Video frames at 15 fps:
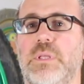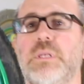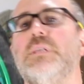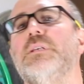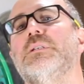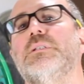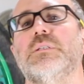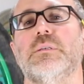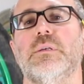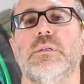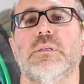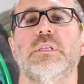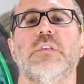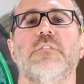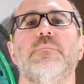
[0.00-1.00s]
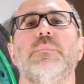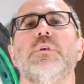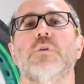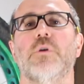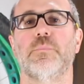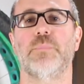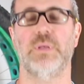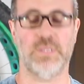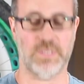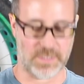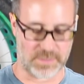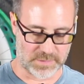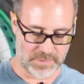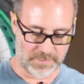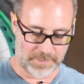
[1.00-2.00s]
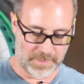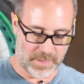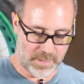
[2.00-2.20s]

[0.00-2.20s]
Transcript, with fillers: please give me your opinions.